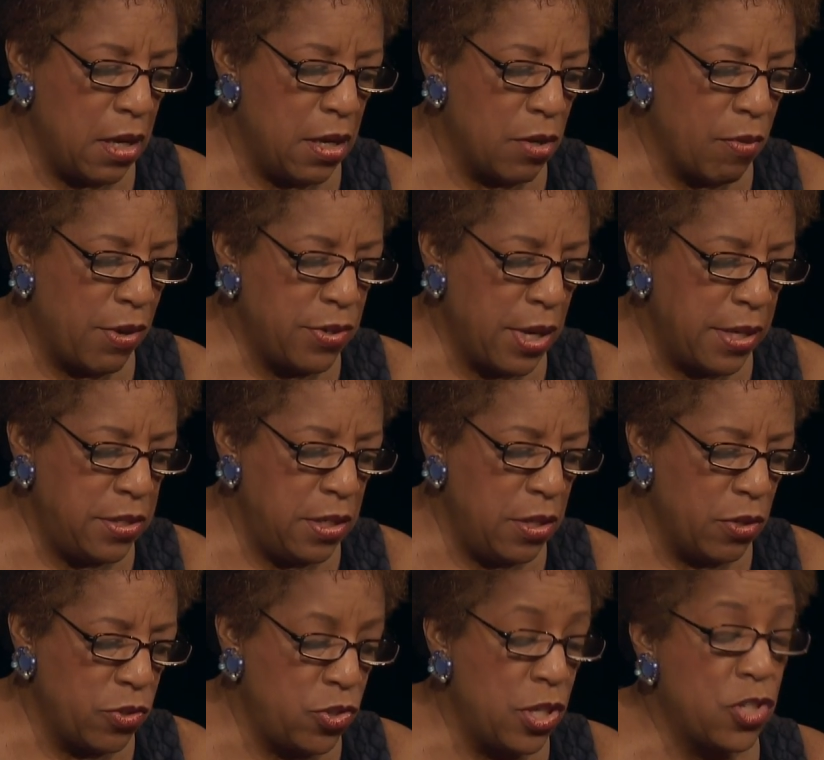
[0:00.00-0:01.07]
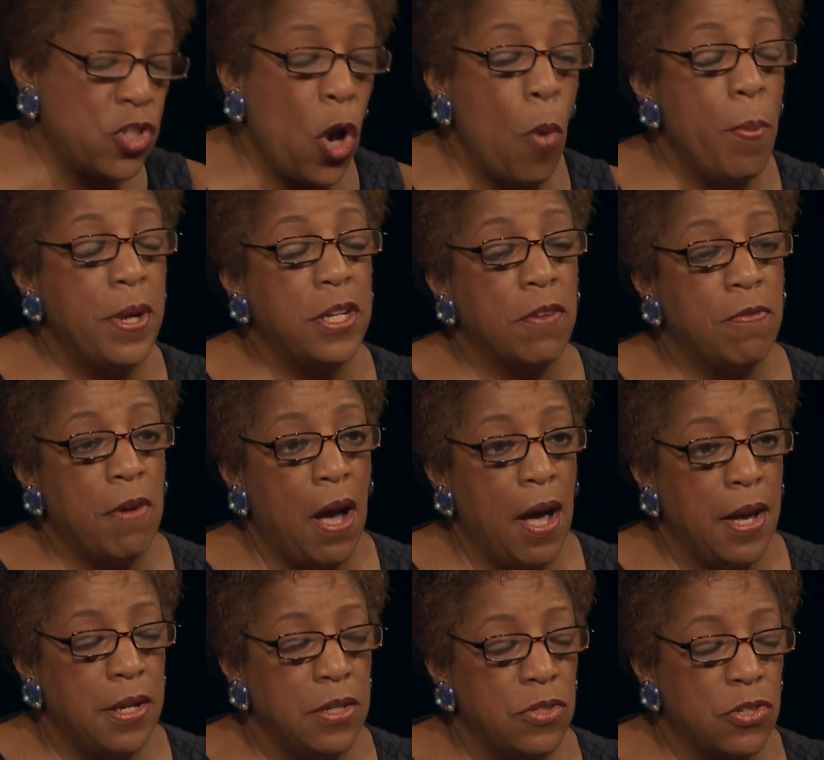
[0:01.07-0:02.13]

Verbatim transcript: in around 1906, hoping to find